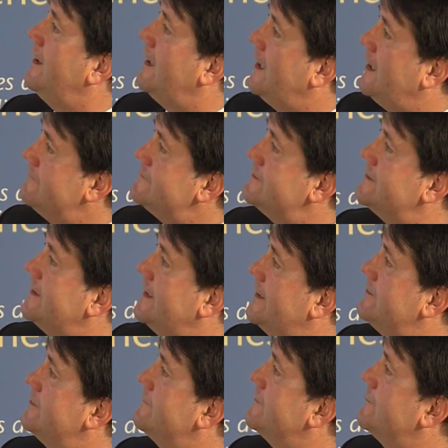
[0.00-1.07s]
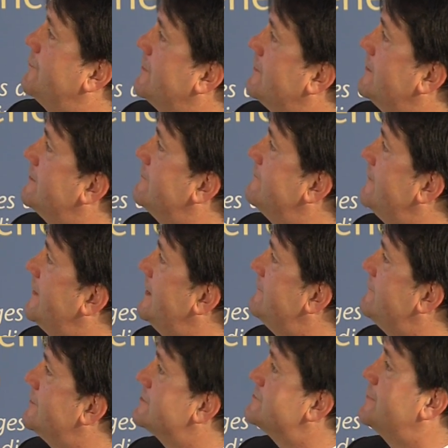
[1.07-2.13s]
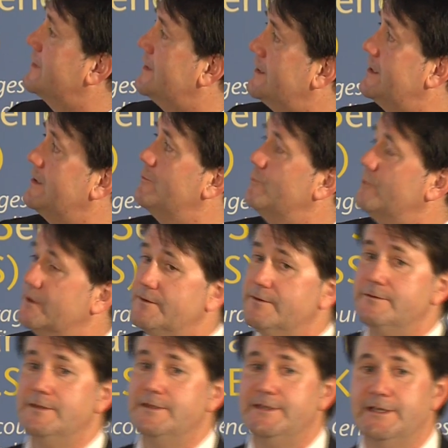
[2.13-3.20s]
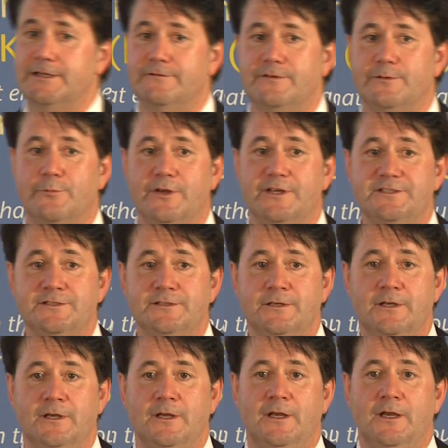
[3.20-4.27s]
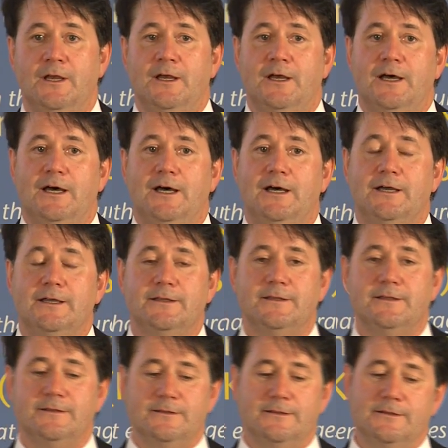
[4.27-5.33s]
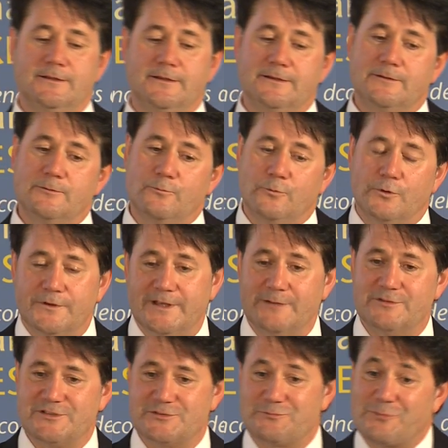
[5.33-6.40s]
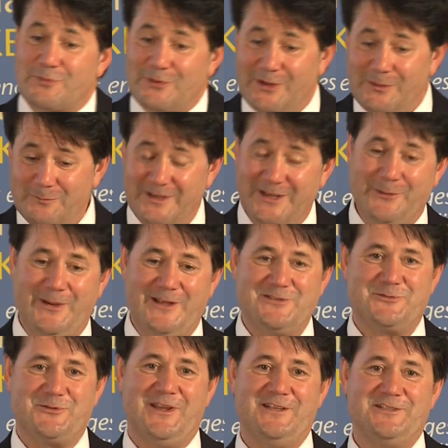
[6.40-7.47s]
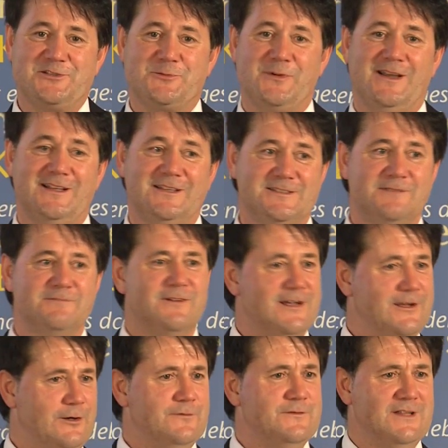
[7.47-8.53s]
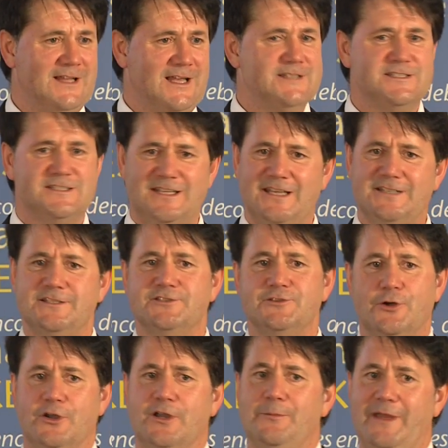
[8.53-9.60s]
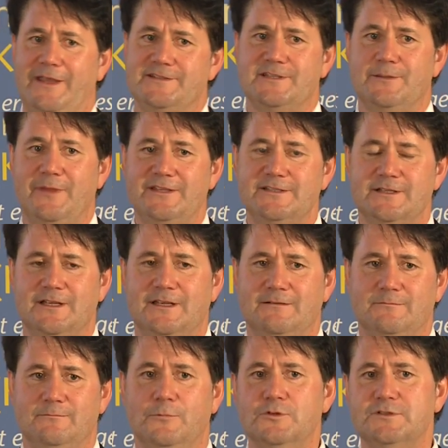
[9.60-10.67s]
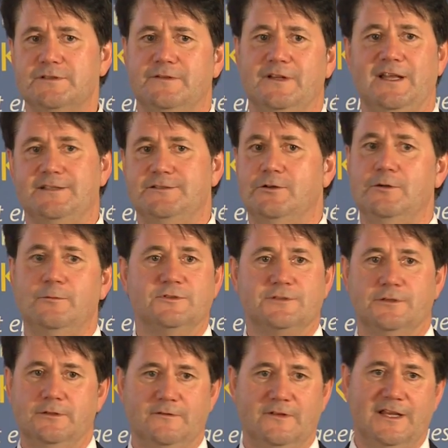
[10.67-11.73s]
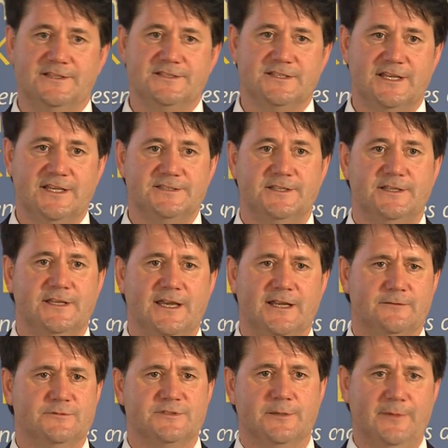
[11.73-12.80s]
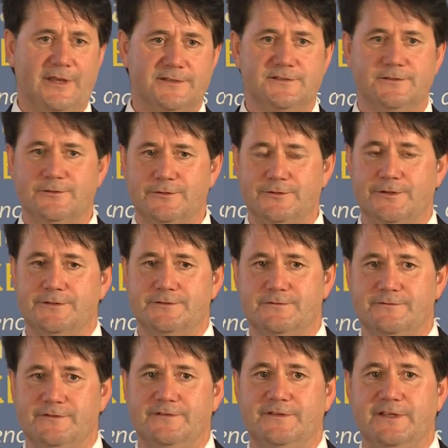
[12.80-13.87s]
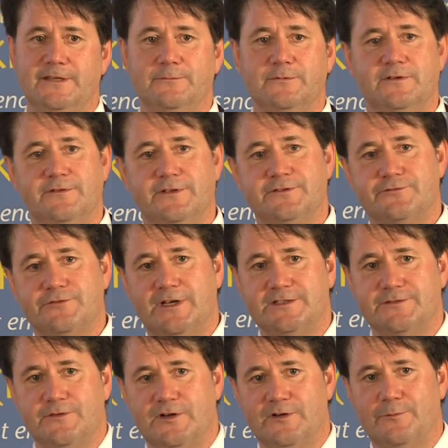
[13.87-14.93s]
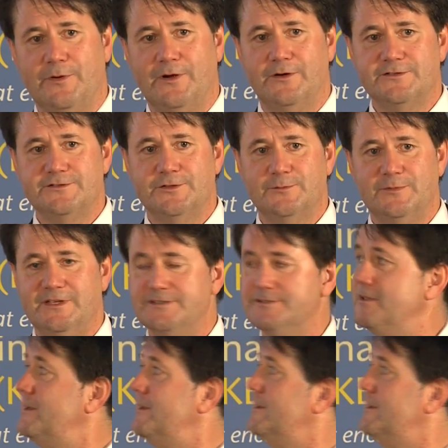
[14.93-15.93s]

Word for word: after the end of the period of five years beginning with the date of the breach. And one thing which is probably quite strange as well is that very often the legislation is not commenced immediately. Most of the leg almost all of the legislation in the Act was commenced in 2015 whenever the transfer of powers took place.